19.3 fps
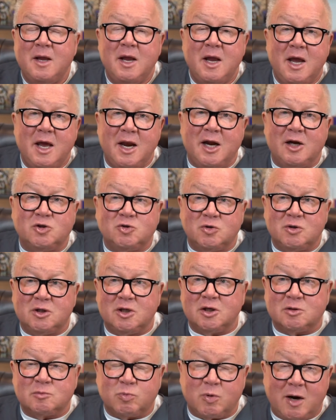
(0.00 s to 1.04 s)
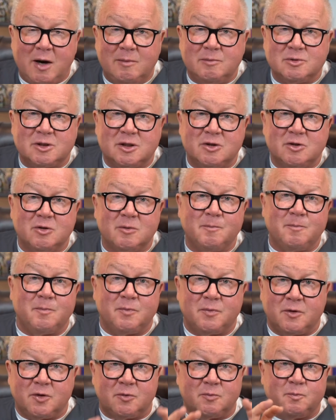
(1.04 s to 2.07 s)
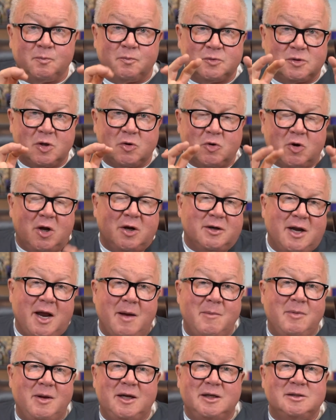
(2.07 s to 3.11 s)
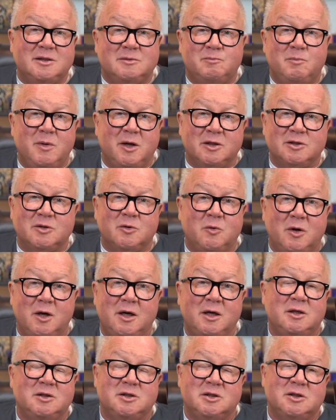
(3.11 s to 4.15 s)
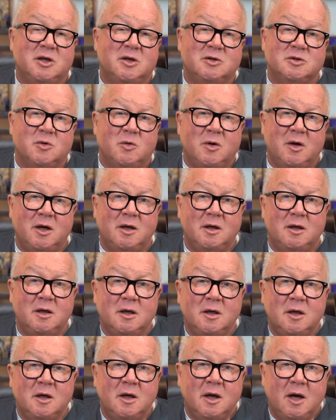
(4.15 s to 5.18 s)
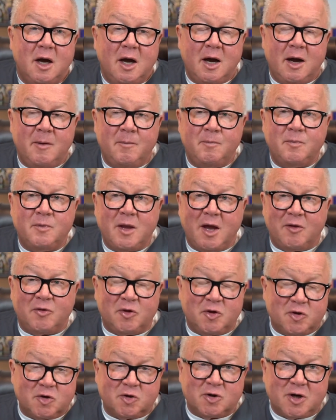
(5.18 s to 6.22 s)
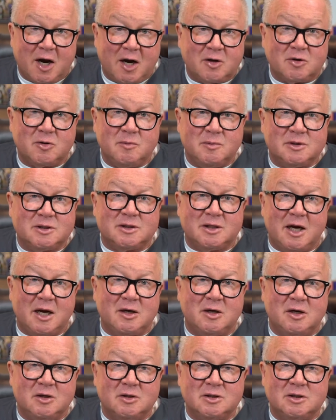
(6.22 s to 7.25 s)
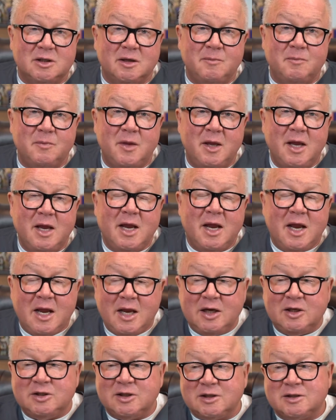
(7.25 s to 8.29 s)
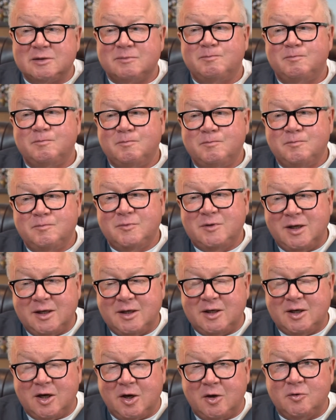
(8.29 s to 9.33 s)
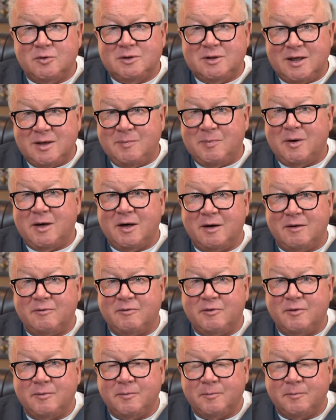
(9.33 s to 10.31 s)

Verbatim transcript: and I treat those problems, and their their so-called diabetes melts away, just goes away. Um, not that their doctor misdiagnosed them; he just didn't go deep enough